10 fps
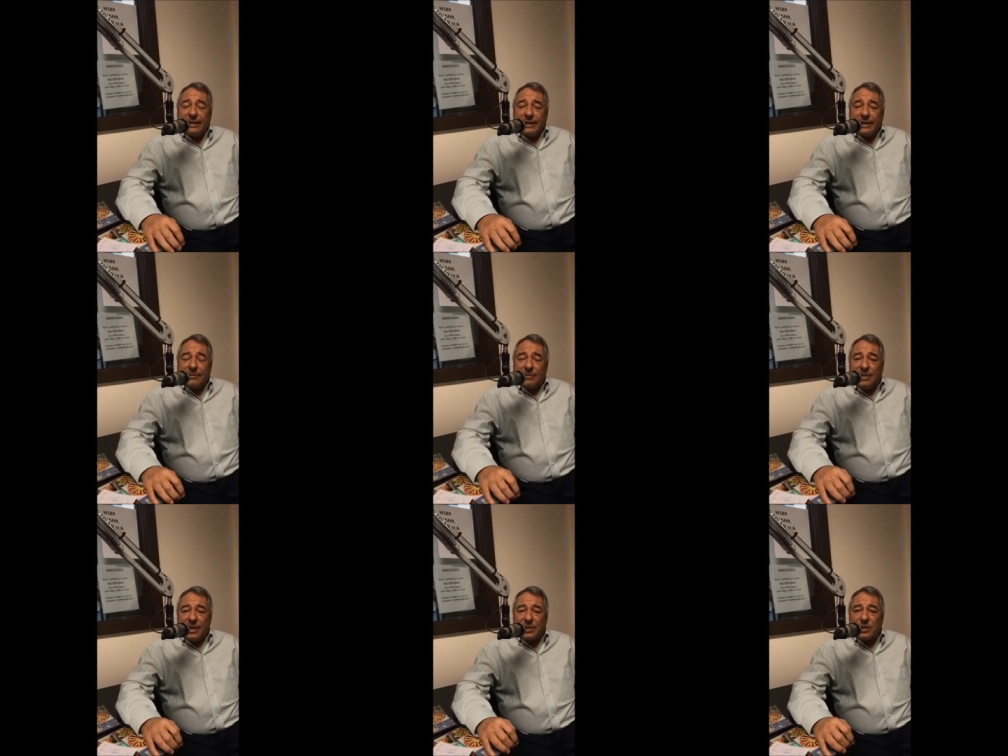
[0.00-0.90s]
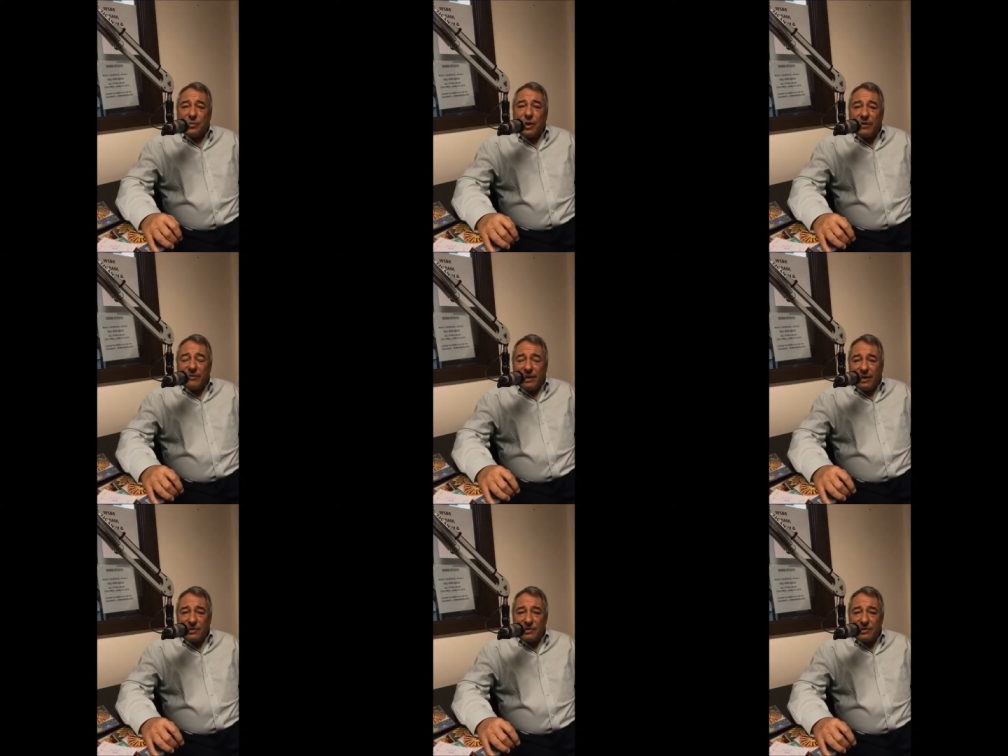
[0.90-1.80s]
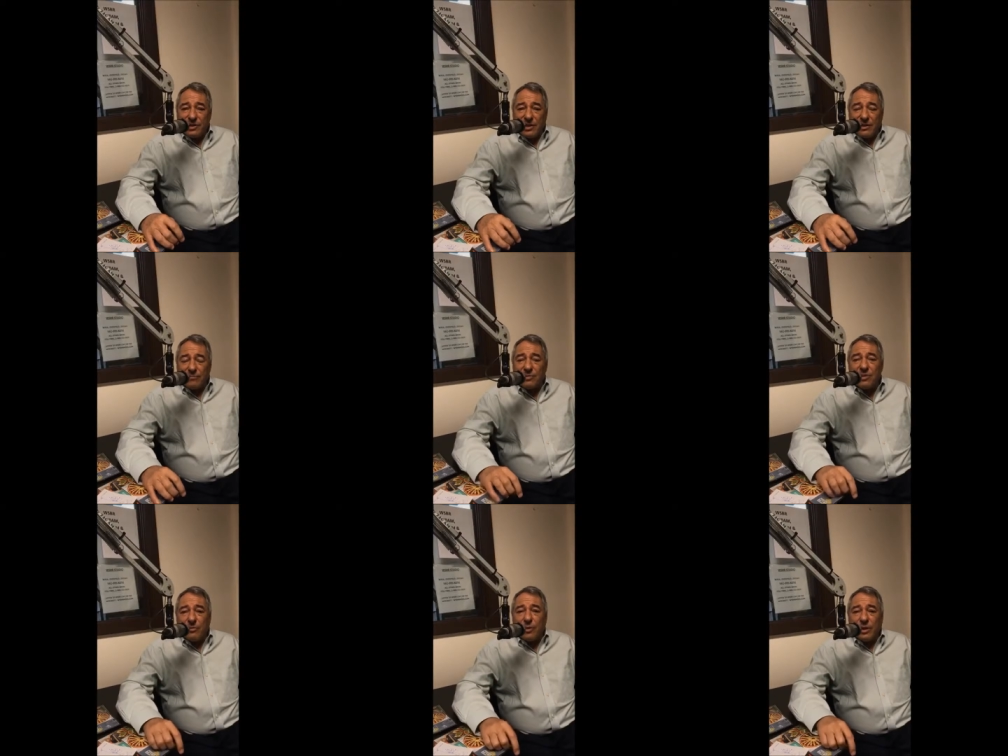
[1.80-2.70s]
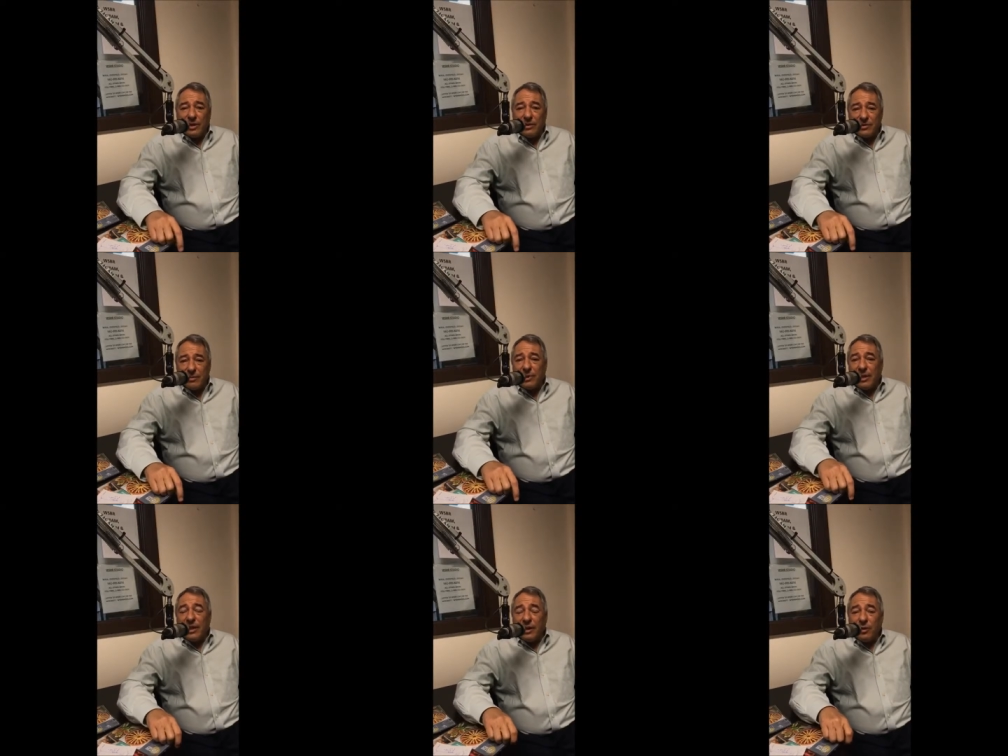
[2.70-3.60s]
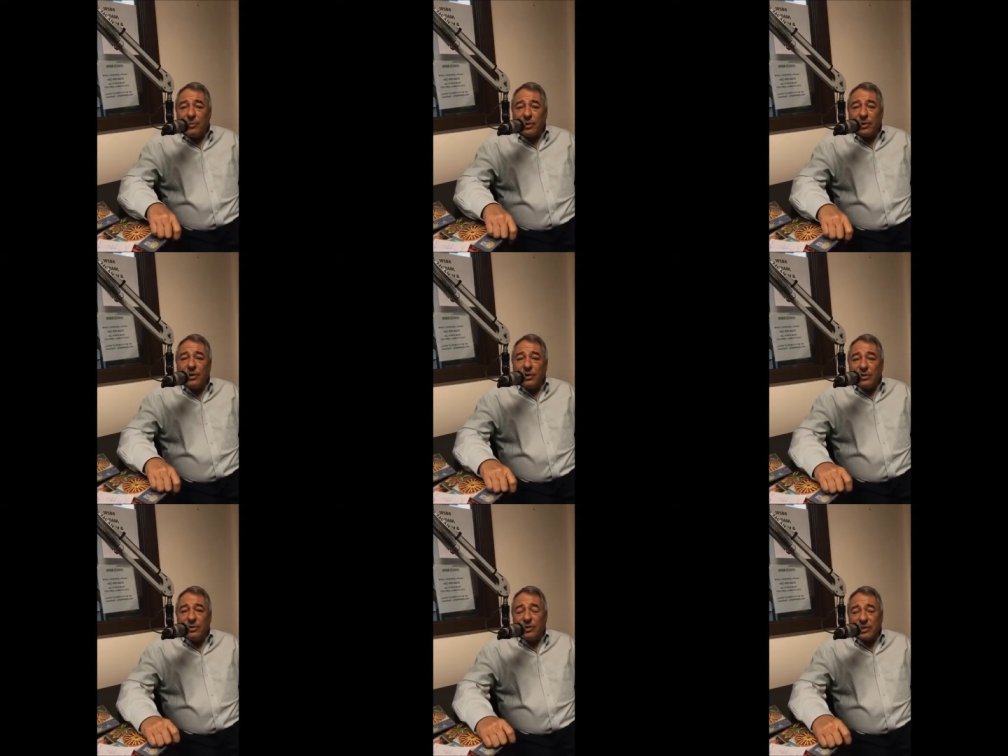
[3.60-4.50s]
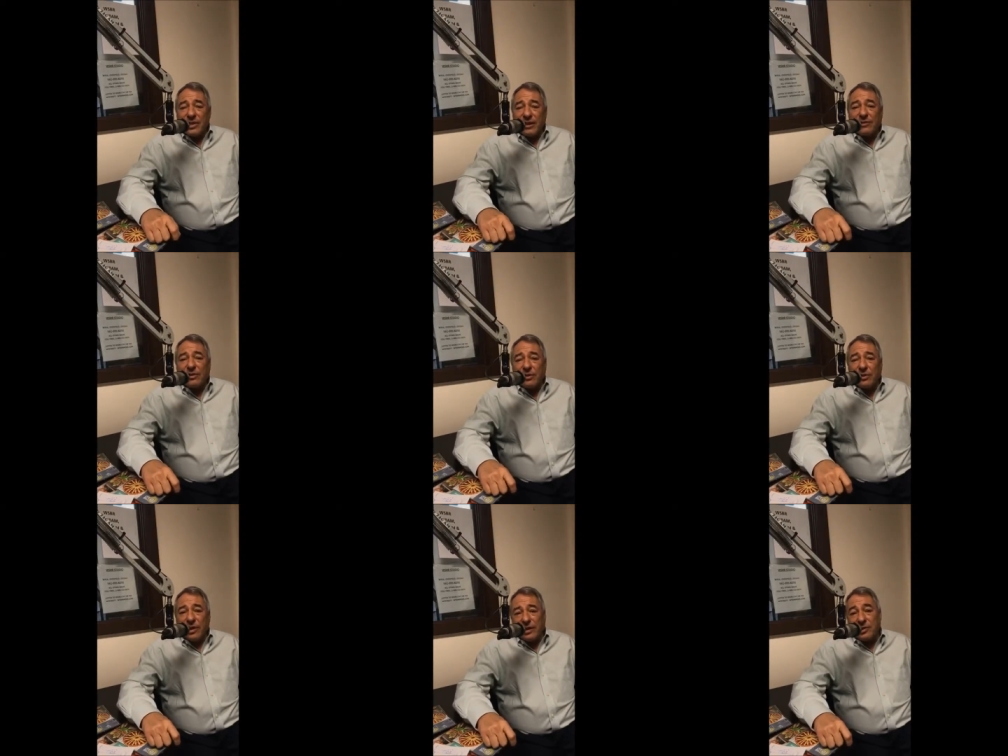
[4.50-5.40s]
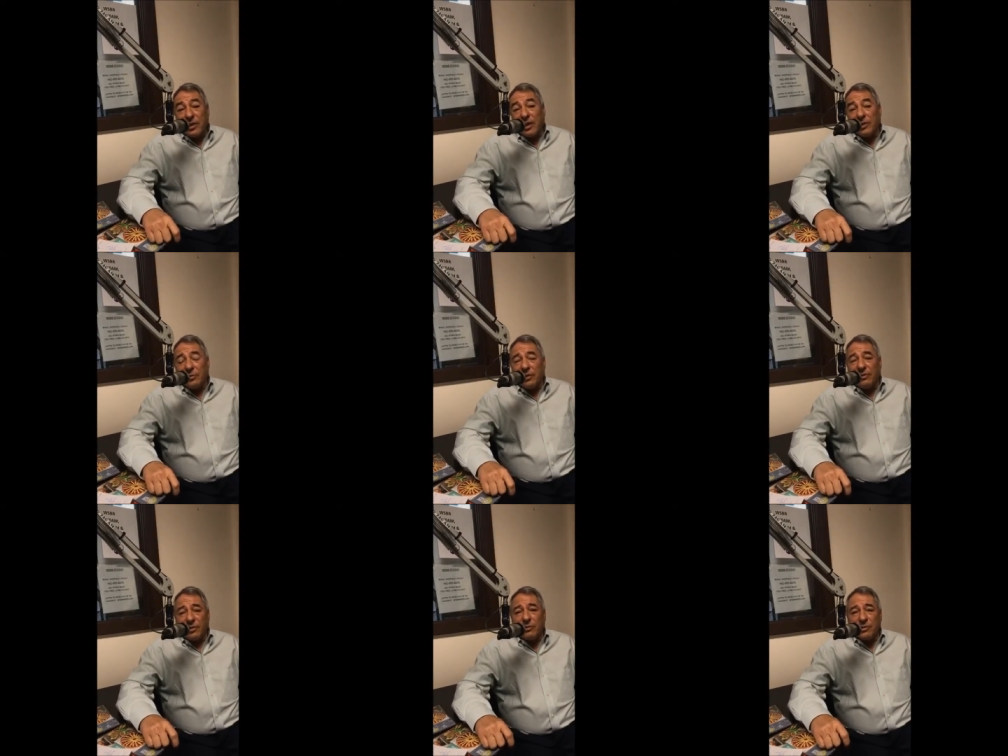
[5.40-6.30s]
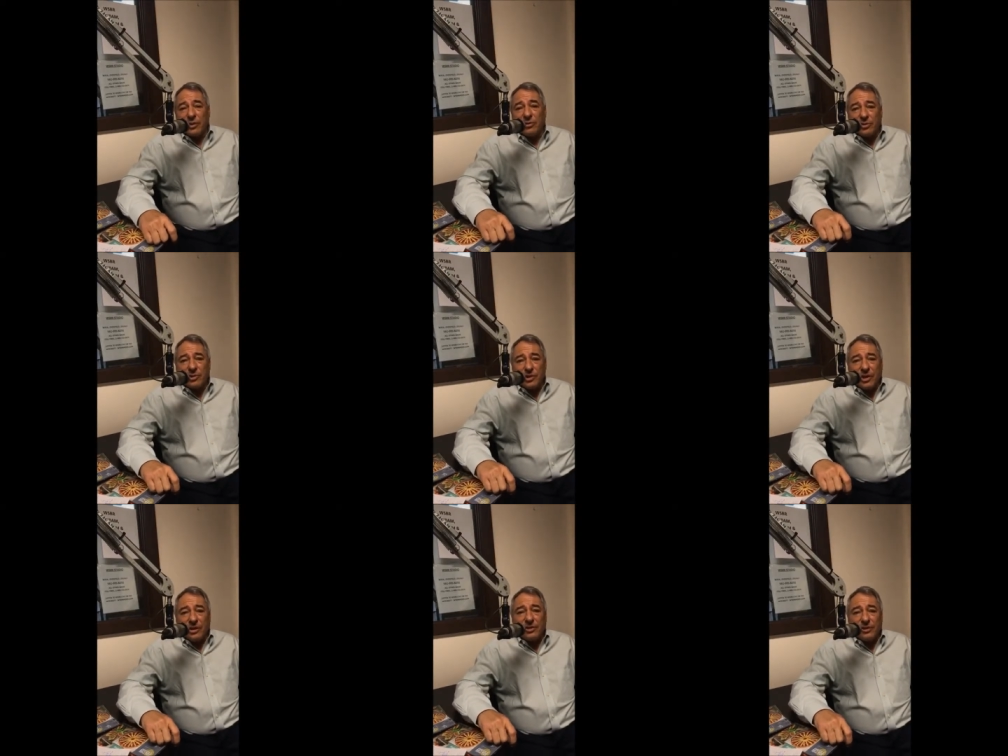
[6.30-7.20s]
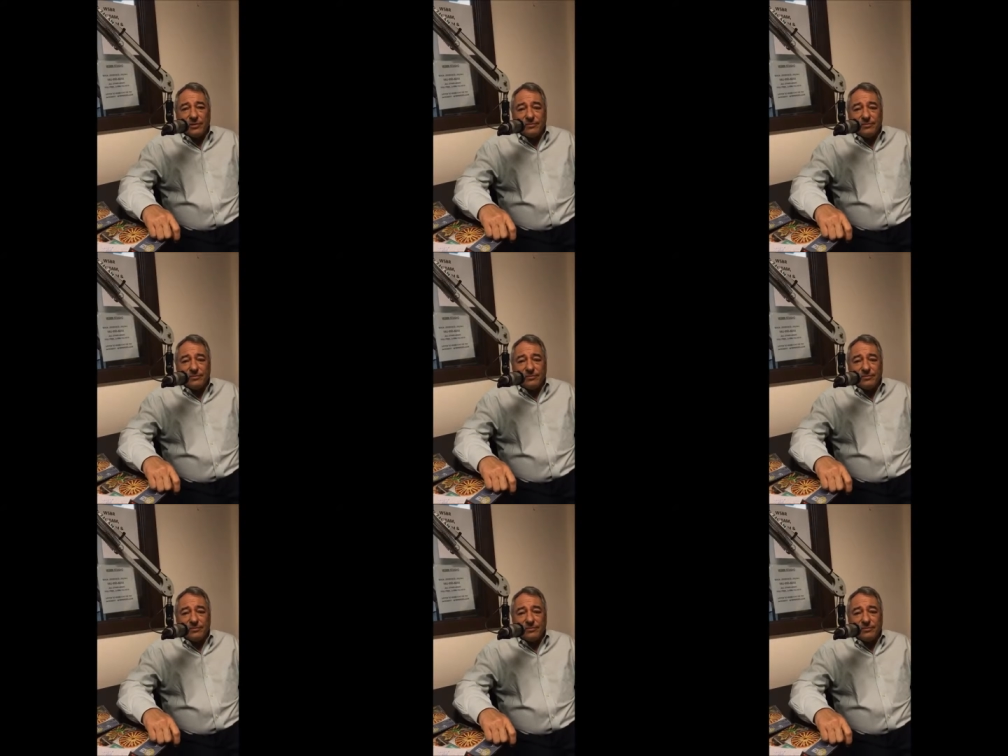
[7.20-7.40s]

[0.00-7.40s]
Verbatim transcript: um, that the wife has um, somebody somebody to help her who looks after her like a child would if there was a local child.